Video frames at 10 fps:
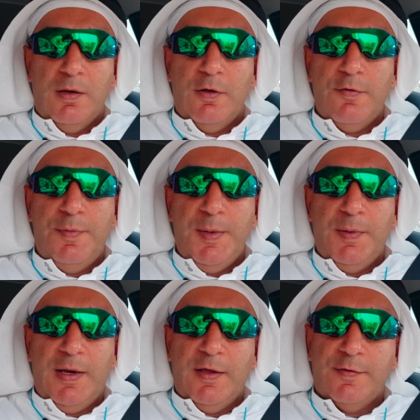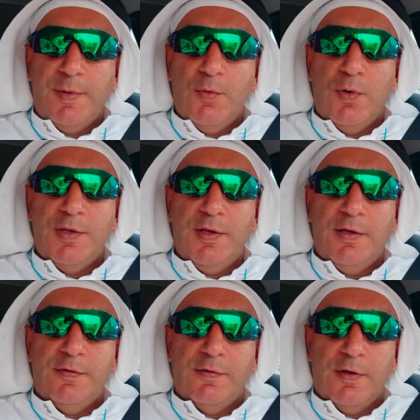A lot of people ask me, what
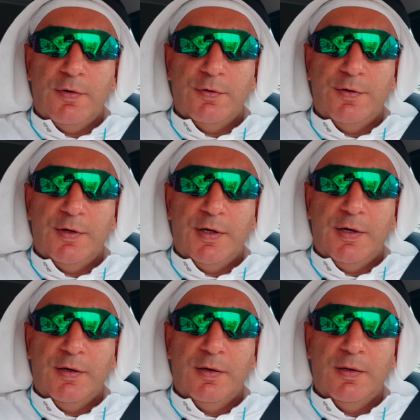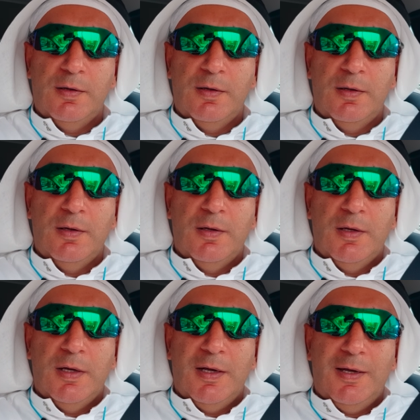is the Rotary?
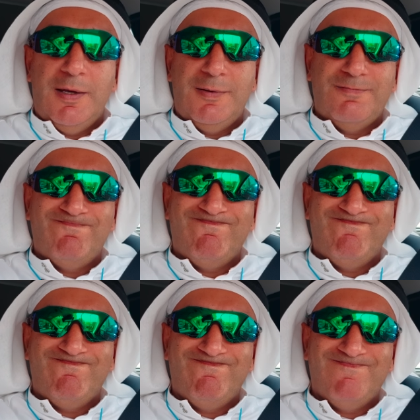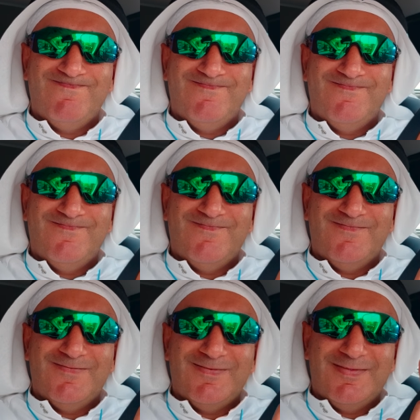Um,
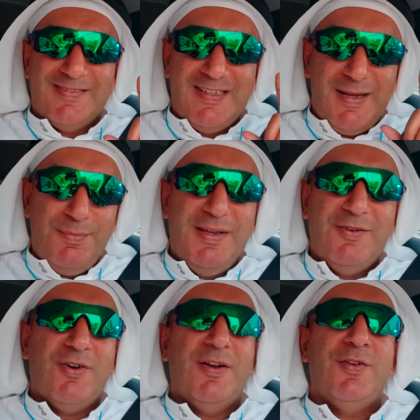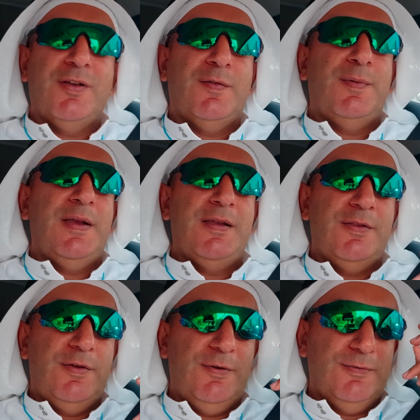let me try to explain it
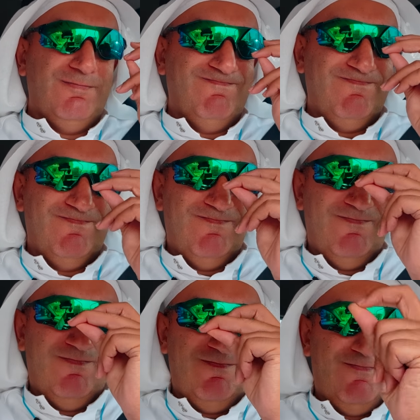to you. I never,